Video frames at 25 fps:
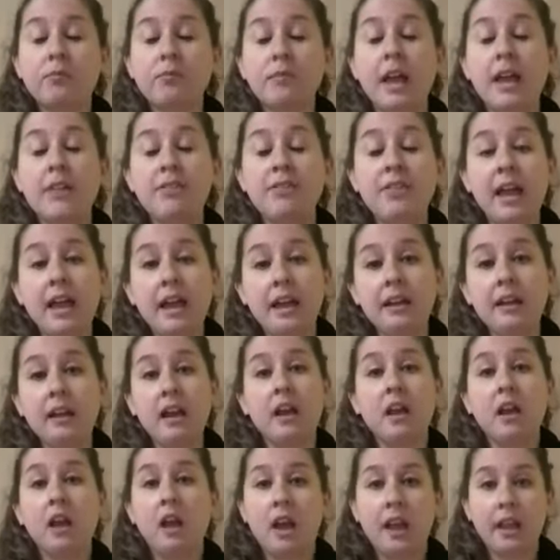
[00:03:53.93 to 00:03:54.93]
And then
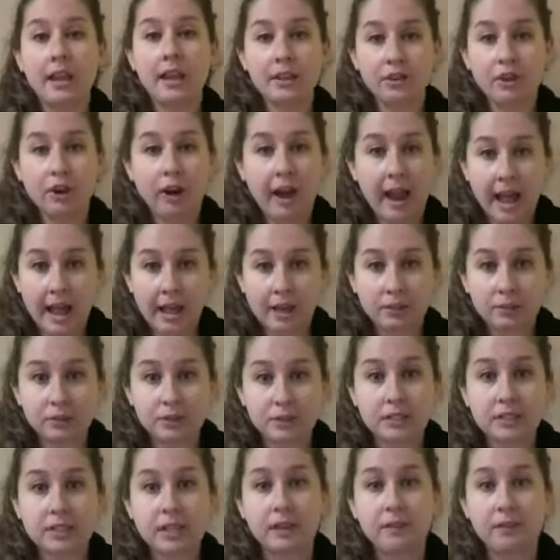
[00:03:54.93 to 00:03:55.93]
in your
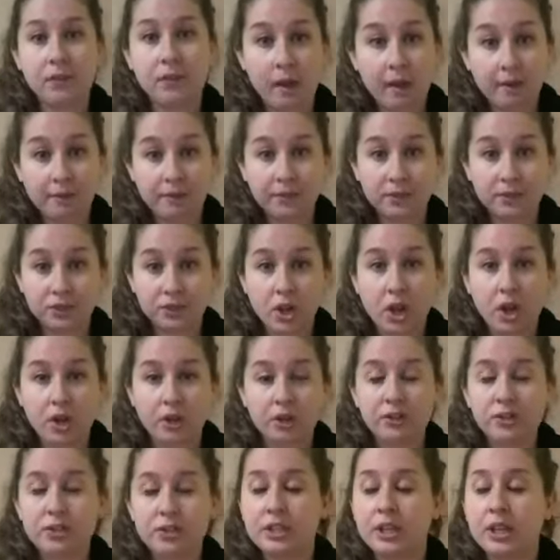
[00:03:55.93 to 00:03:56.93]
house, if you have
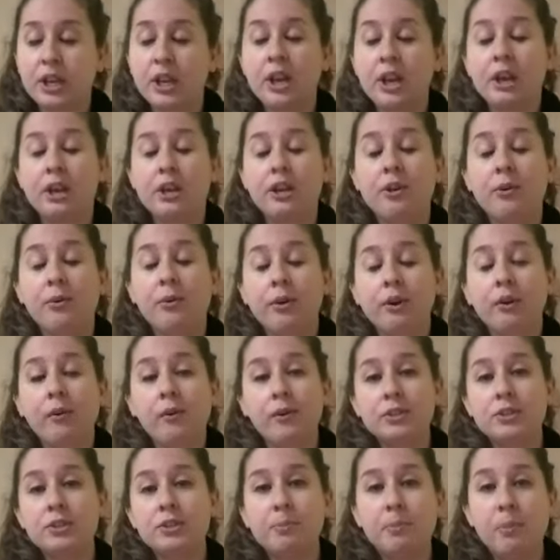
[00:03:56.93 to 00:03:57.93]
salt, you are
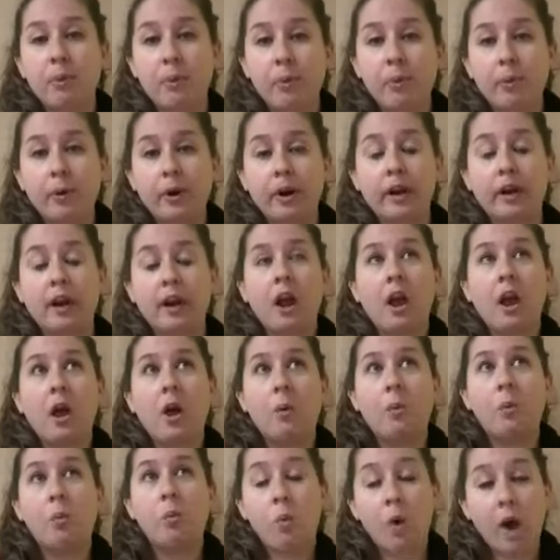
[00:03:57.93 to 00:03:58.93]
going to pour
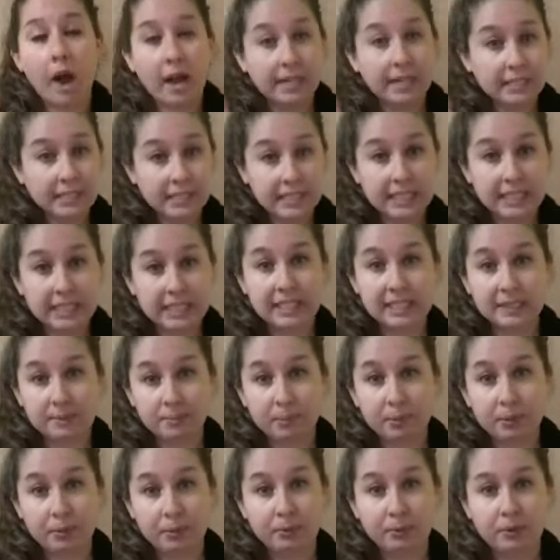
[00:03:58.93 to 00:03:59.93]
1
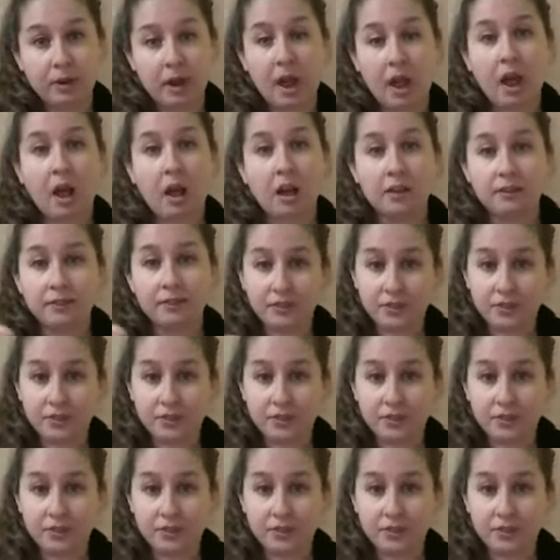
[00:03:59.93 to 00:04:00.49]
teaspoon of